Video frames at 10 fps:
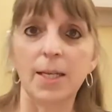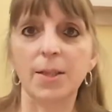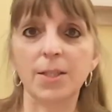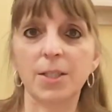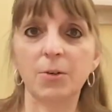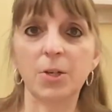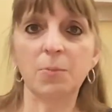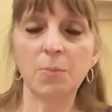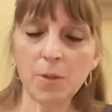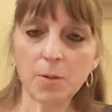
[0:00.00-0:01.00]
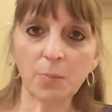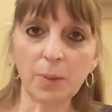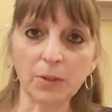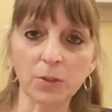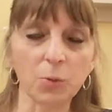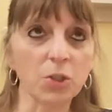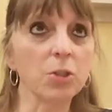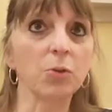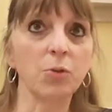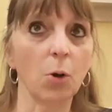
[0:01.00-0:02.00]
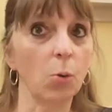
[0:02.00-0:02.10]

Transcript: series Music Builders, which is an